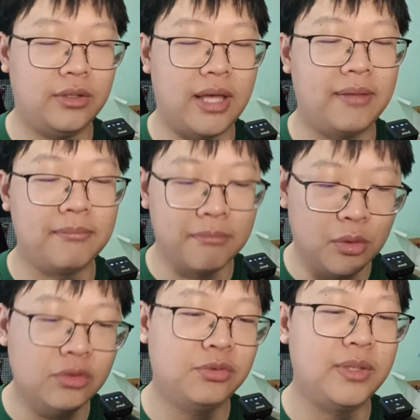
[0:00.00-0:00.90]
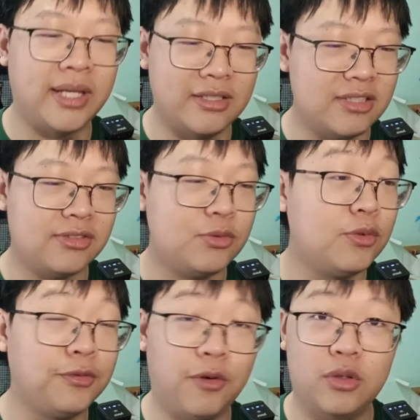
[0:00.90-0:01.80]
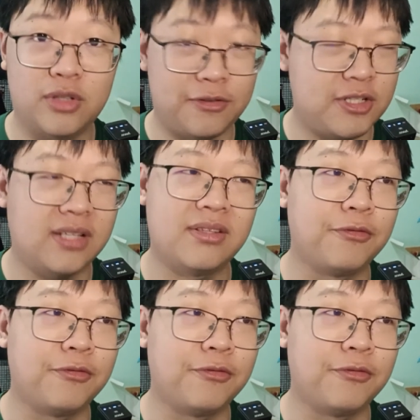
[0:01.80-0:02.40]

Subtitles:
at most we can just do 4 drive checks